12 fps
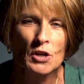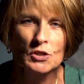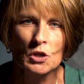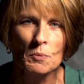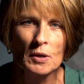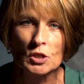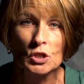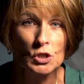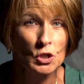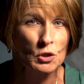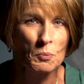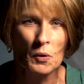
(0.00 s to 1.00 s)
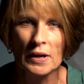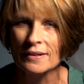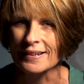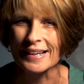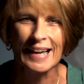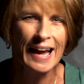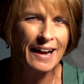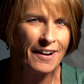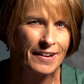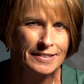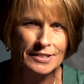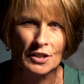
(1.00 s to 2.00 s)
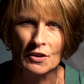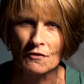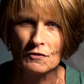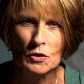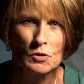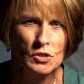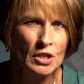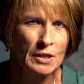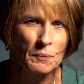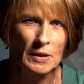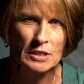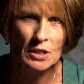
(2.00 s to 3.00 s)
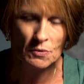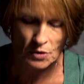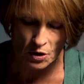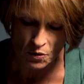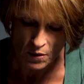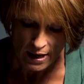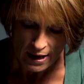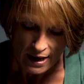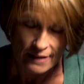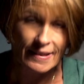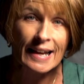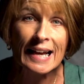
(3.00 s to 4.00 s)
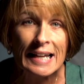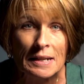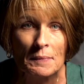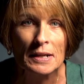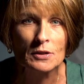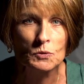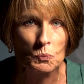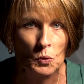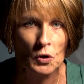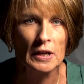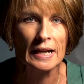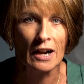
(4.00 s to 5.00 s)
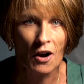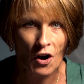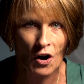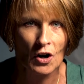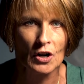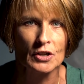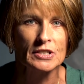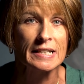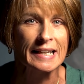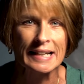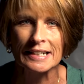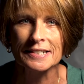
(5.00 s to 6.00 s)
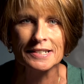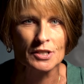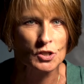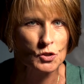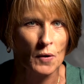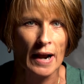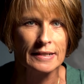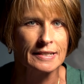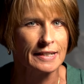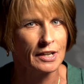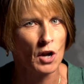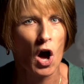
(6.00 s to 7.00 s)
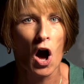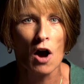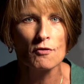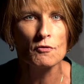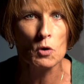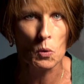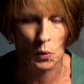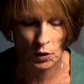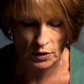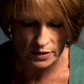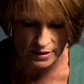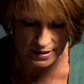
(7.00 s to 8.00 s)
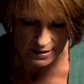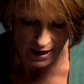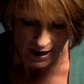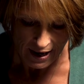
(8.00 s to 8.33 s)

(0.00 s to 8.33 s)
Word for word: so much turmoil and chaos and confusion, and we don't know. And the enemy is working hard to get us distracted and off course.